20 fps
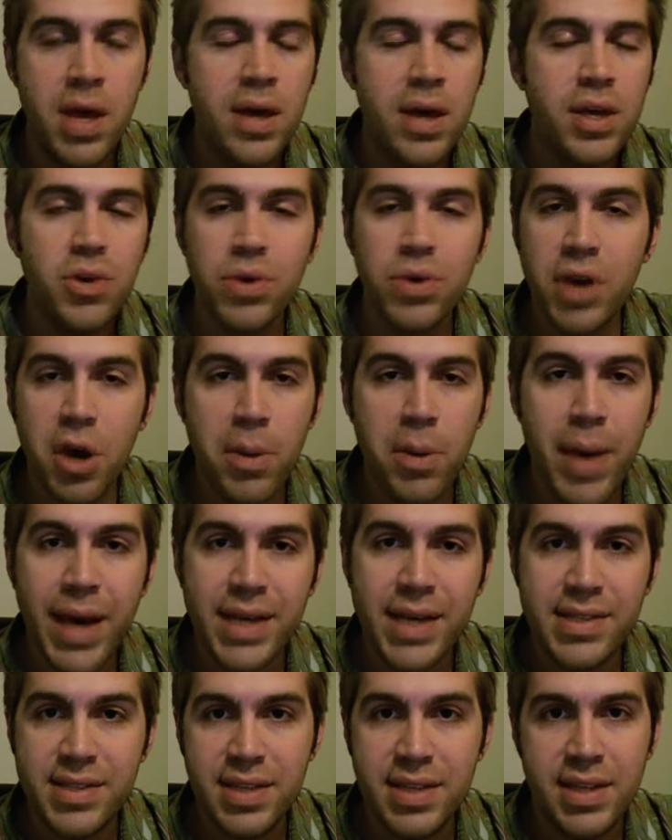You can go back
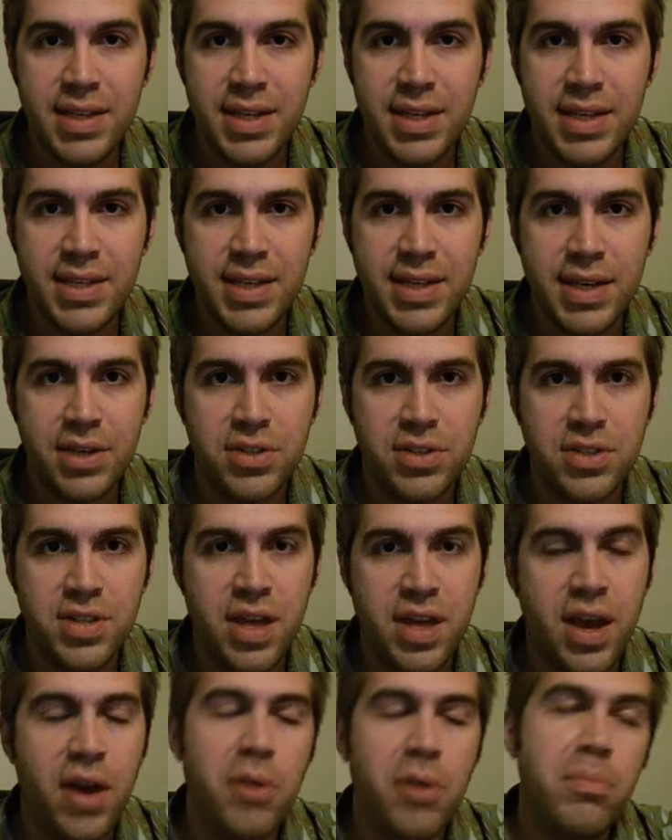and see the details
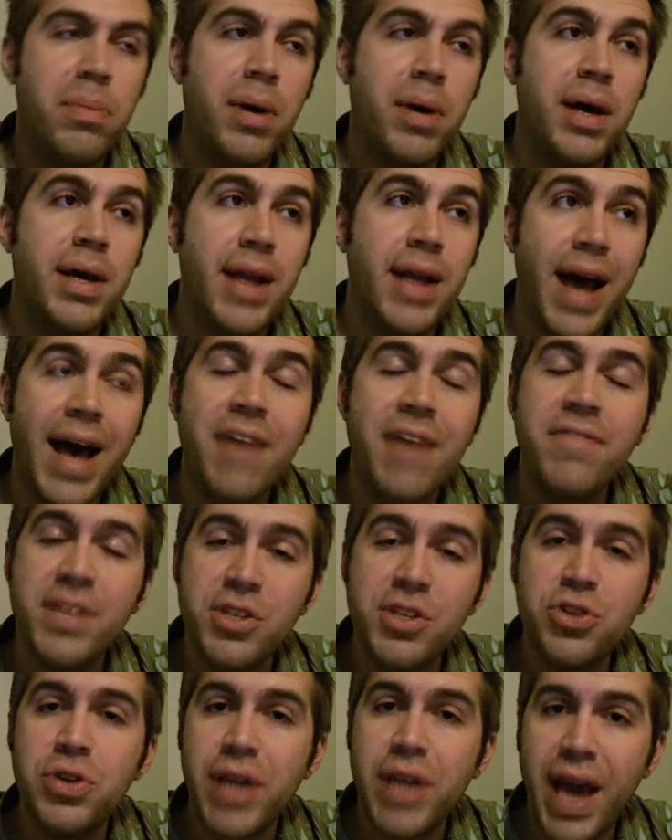there, but I
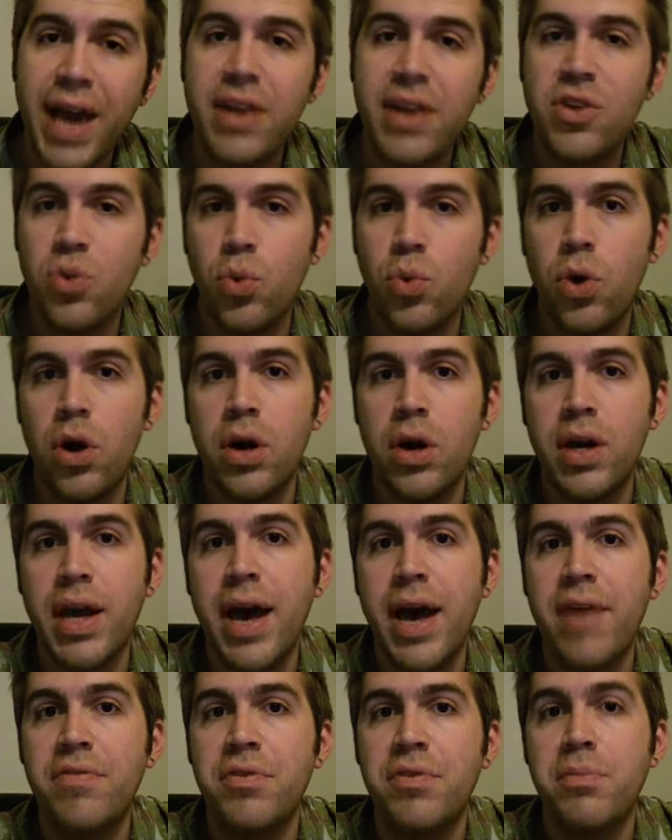eventually got it to work
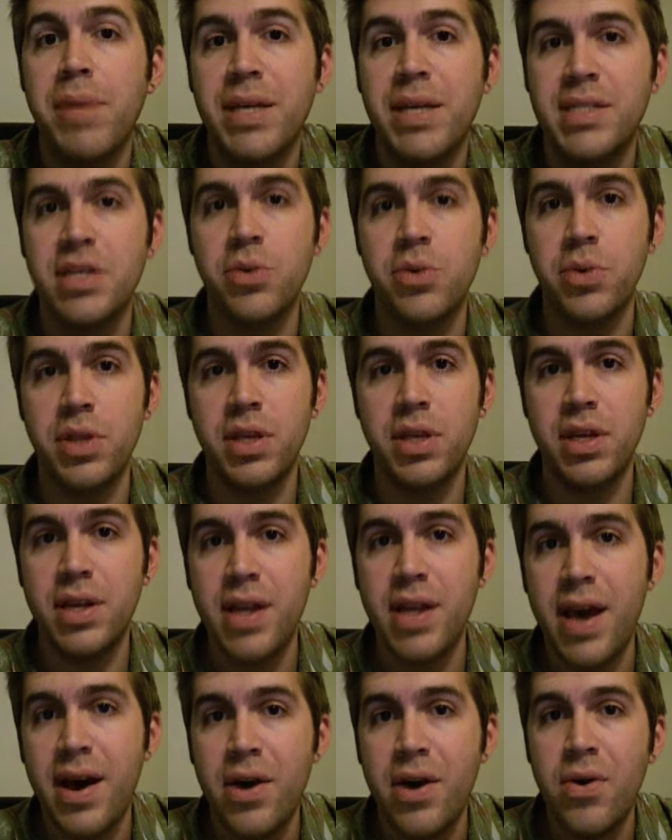after messing with it.
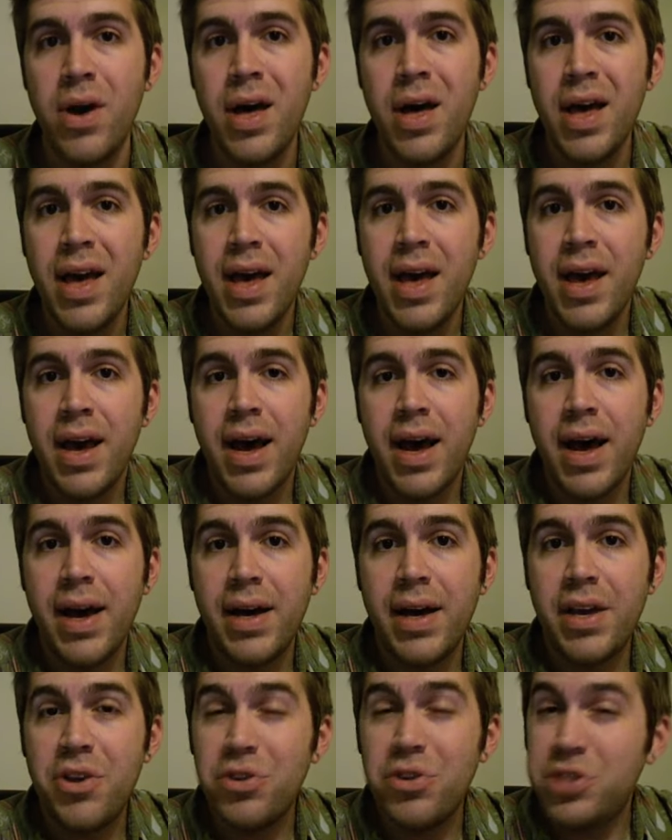Now,
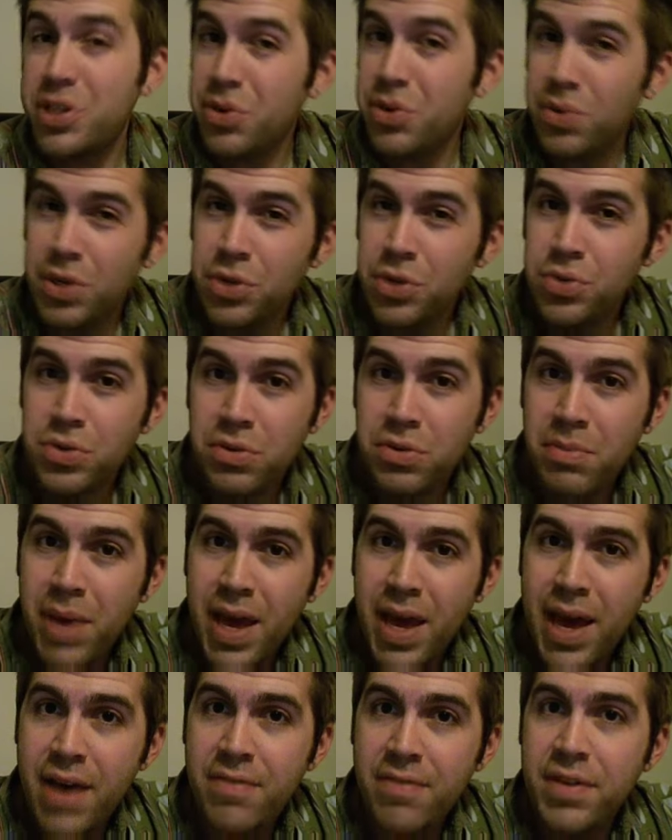your general user may
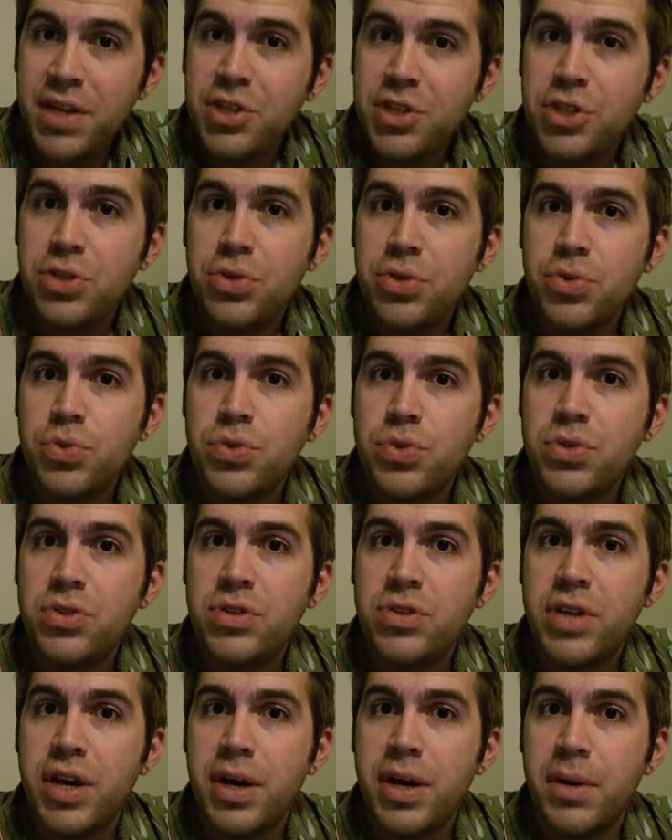have issues
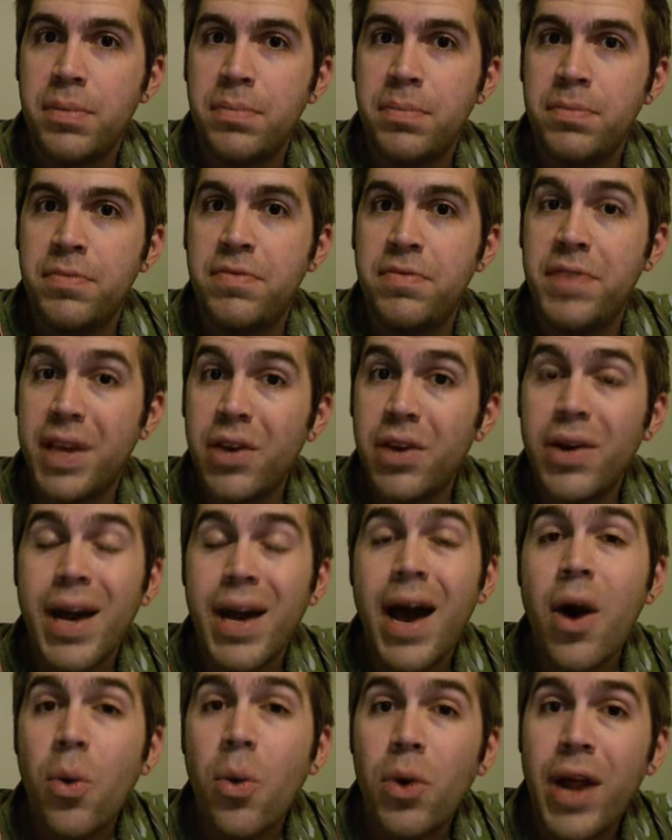figuring
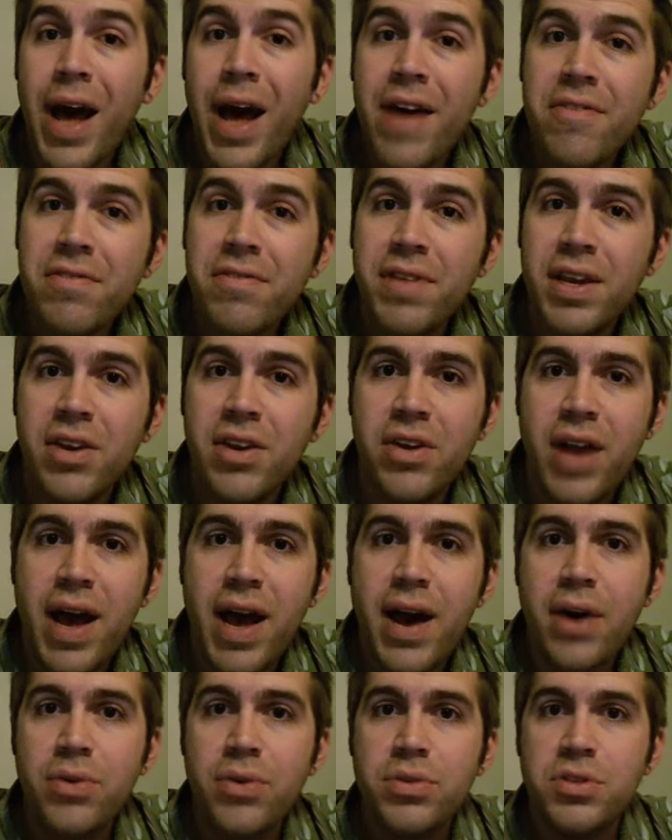out what I figured
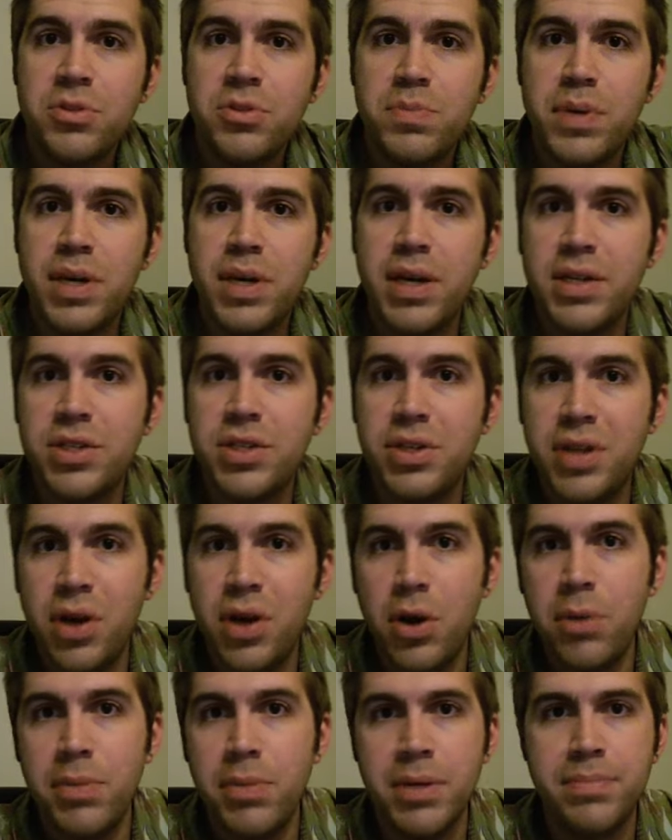out just because,
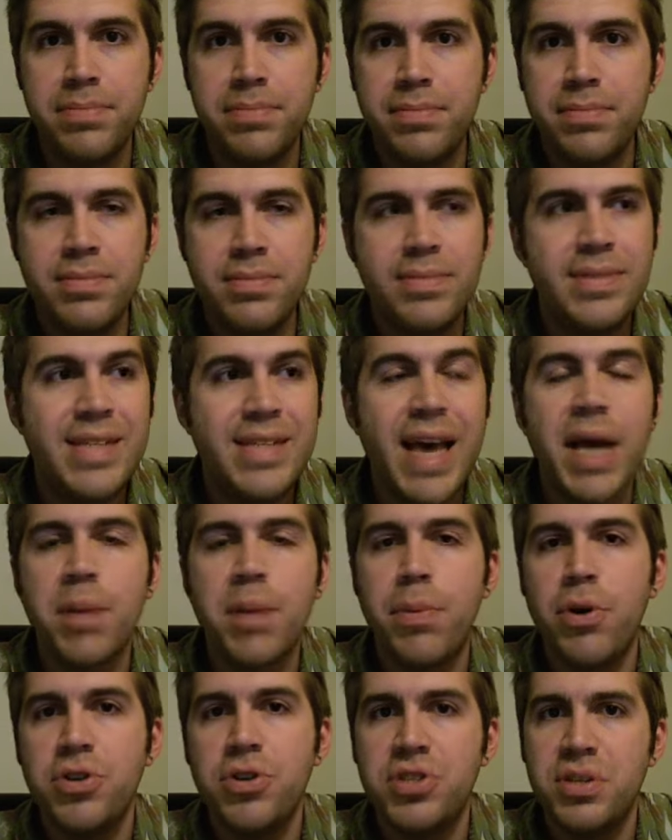I'm a tech
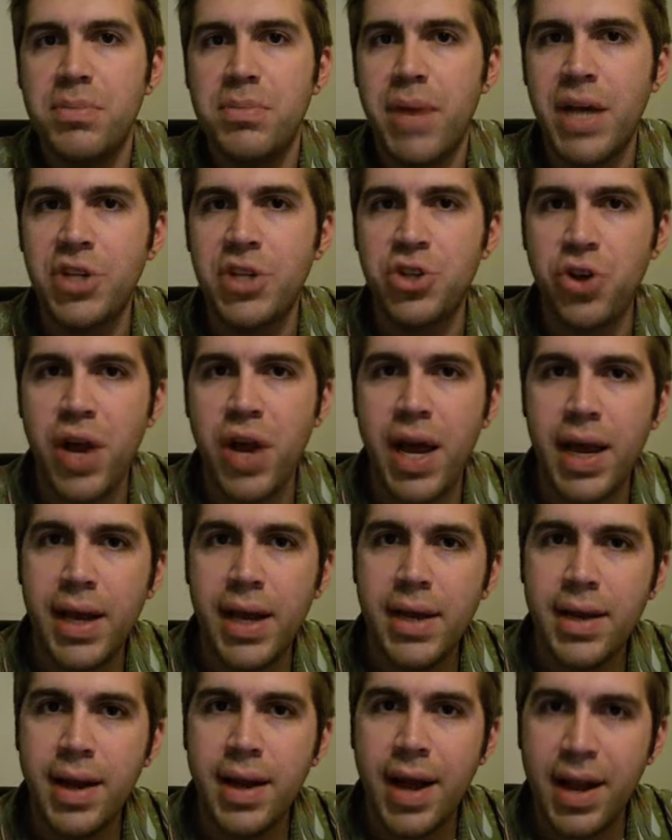person by
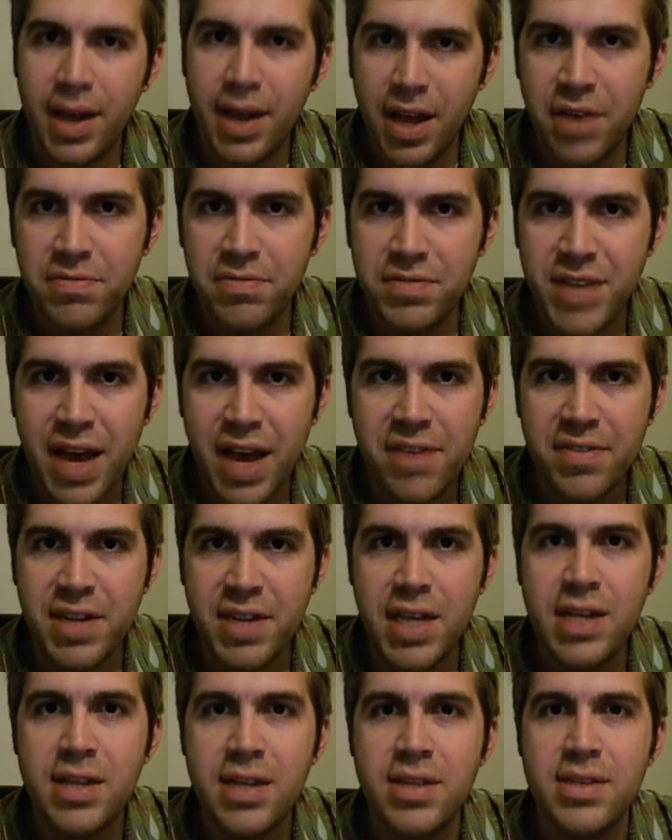trade and I love diving
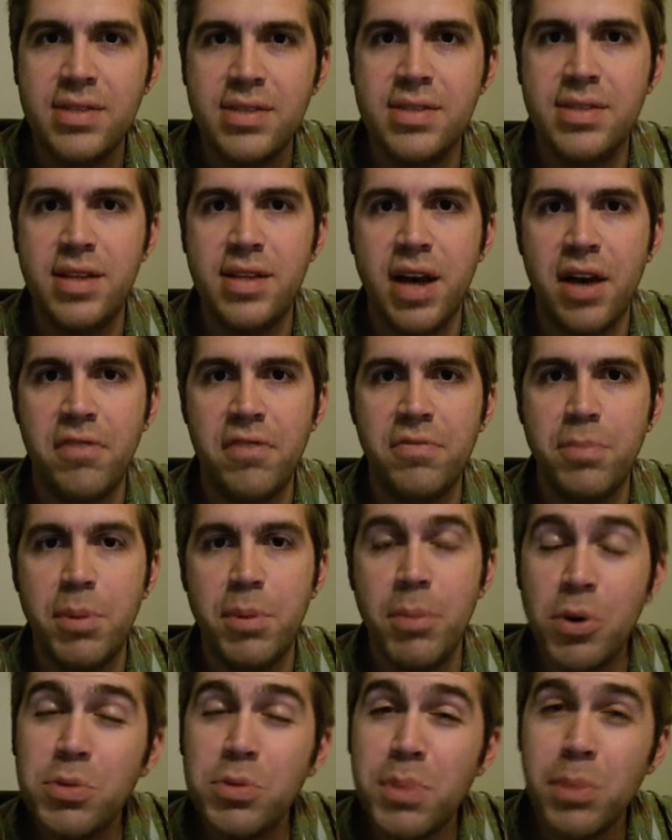into this stuff, but
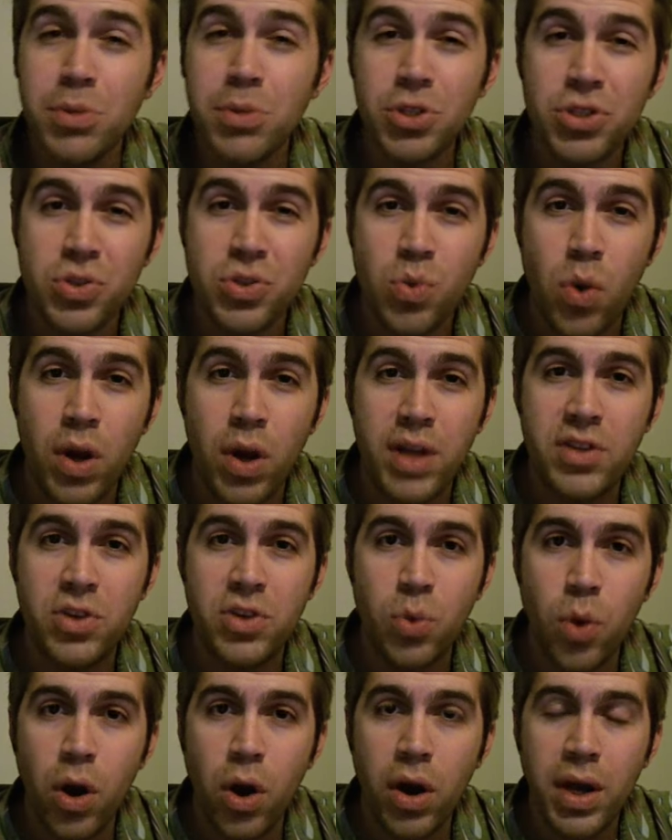most people just want it to
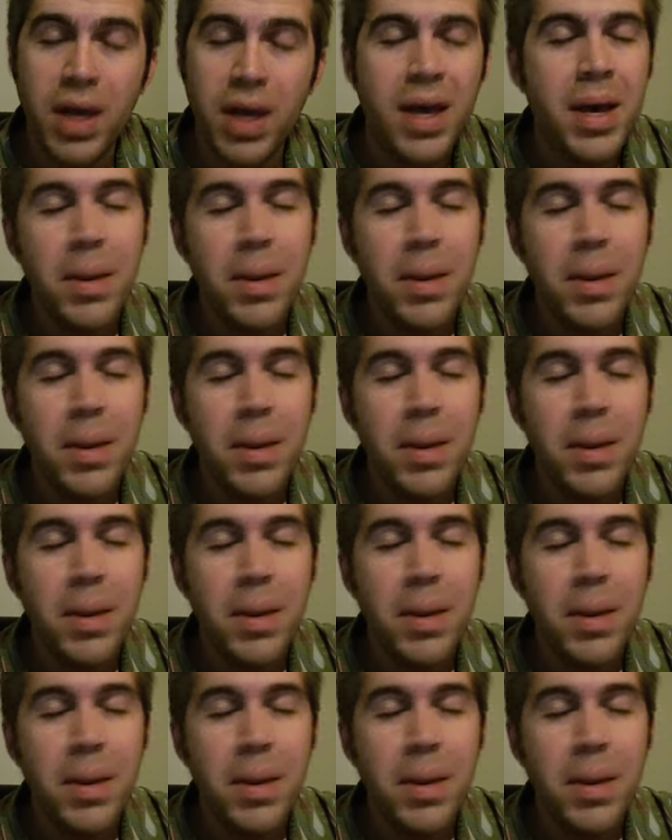work.